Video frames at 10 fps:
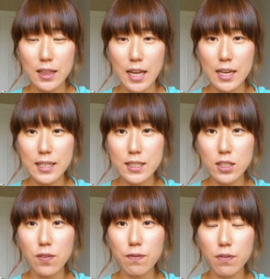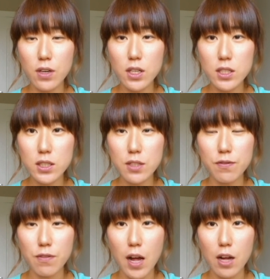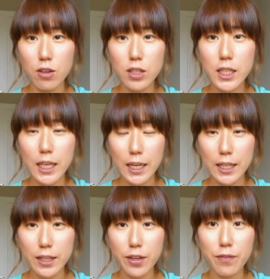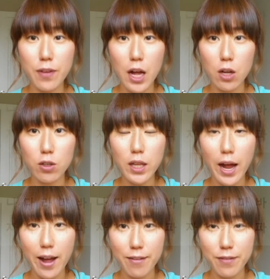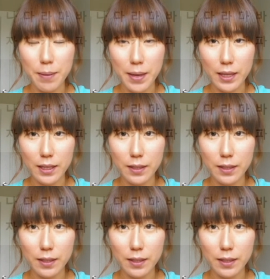That is the first vowel in the vowel alphabet.